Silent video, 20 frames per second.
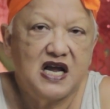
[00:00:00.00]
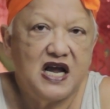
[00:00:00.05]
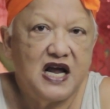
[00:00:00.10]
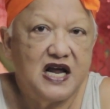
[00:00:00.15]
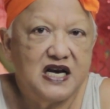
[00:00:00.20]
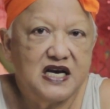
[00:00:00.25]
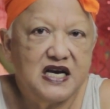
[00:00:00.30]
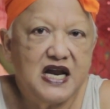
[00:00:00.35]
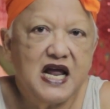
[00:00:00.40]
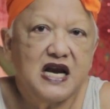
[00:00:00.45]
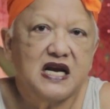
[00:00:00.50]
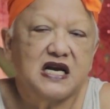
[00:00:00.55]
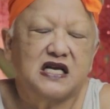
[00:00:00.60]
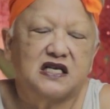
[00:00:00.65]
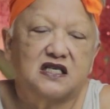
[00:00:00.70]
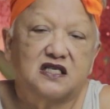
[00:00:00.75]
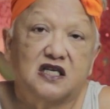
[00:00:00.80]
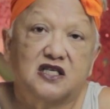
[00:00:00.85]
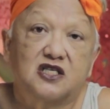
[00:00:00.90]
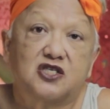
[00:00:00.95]
and that
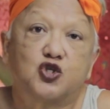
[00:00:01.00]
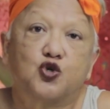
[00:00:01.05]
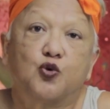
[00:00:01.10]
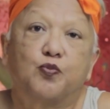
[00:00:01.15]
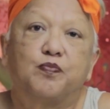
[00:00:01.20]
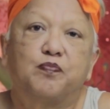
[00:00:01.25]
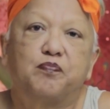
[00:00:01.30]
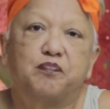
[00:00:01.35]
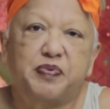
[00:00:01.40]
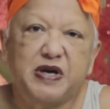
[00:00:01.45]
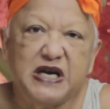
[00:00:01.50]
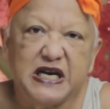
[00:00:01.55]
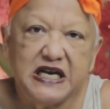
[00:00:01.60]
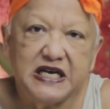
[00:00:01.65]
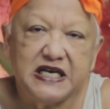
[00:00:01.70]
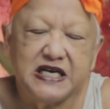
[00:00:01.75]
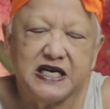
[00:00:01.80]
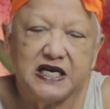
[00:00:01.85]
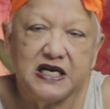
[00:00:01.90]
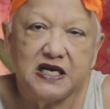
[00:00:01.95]
is the
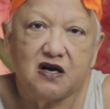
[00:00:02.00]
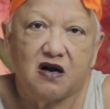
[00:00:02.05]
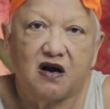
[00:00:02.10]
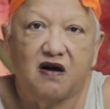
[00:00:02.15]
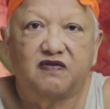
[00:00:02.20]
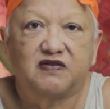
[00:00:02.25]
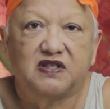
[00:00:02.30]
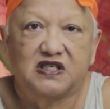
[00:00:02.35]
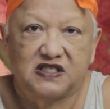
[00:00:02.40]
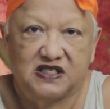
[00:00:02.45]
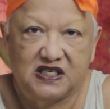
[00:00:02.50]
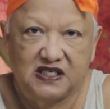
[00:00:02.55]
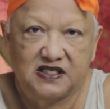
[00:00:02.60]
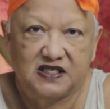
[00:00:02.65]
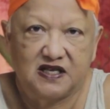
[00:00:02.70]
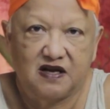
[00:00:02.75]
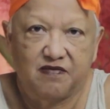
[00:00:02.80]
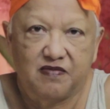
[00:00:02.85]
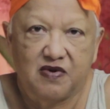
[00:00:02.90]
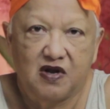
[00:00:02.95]
stupidity of the
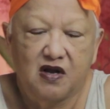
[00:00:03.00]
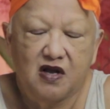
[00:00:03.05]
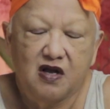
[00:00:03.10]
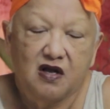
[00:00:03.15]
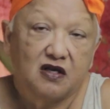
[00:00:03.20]
system.